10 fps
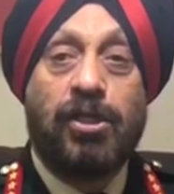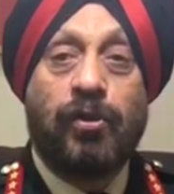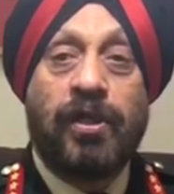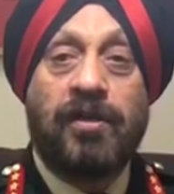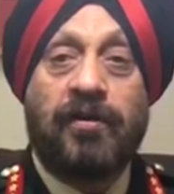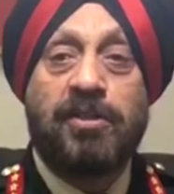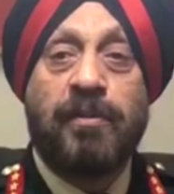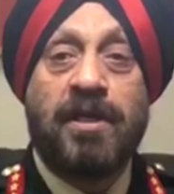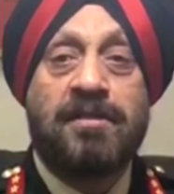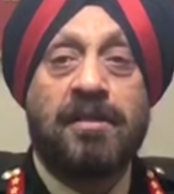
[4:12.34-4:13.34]
Today, the
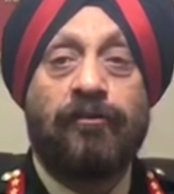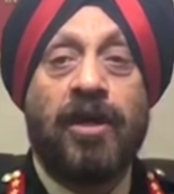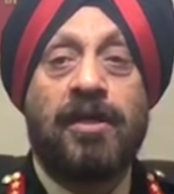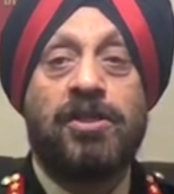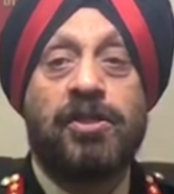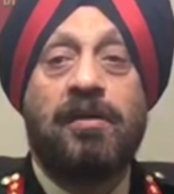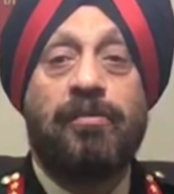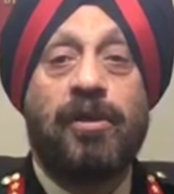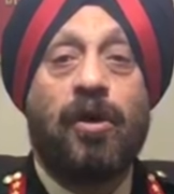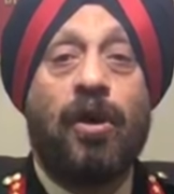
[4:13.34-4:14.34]
regiment is in the finest
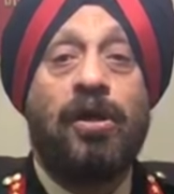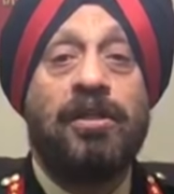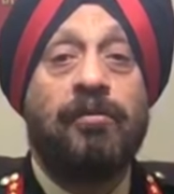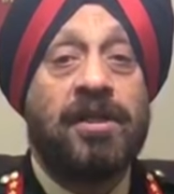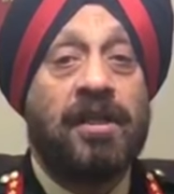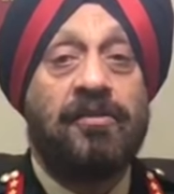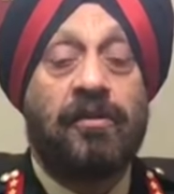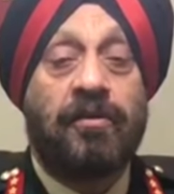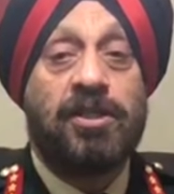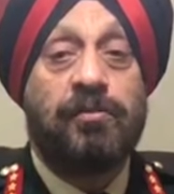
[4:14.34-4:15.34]
shape, and all the battalions of
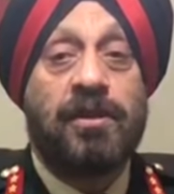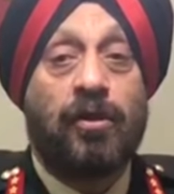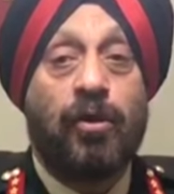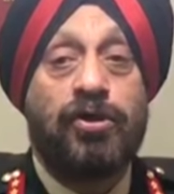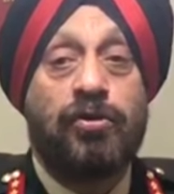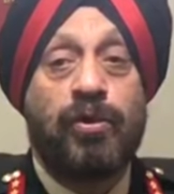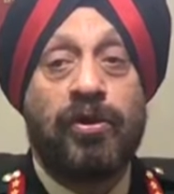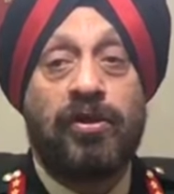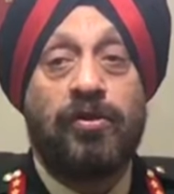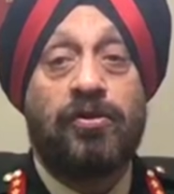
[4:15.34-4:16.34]
the regiment are
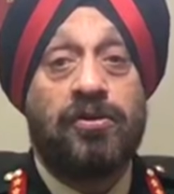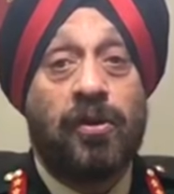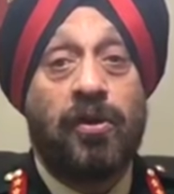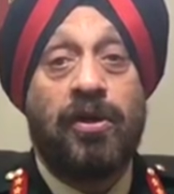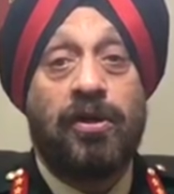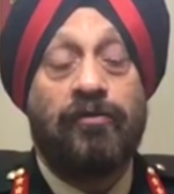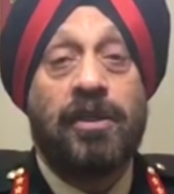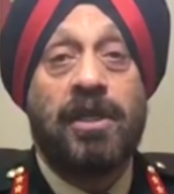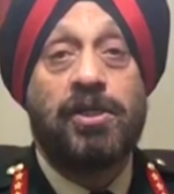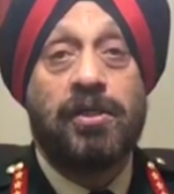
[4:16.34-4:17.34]
contributing to the security of the
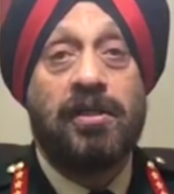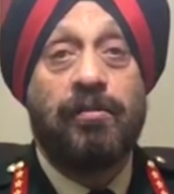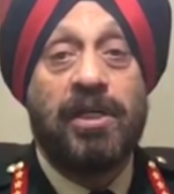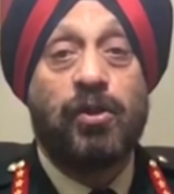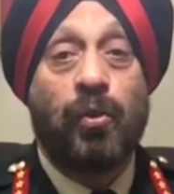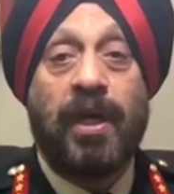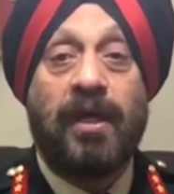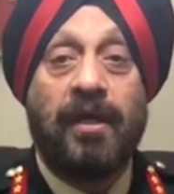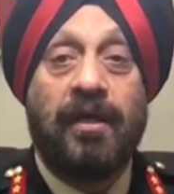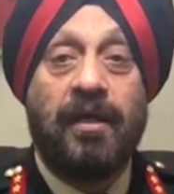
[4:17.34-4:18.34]
nation in a major way.